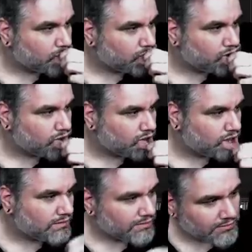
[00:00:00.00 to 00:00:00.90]
Oh, it's
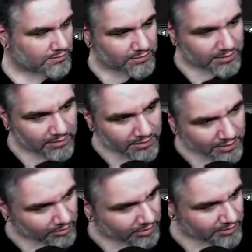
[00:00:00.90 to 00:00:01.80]
watery grave. You were right.
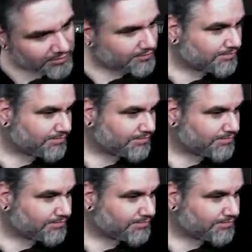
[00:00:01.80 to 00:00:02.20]
Get wrecked.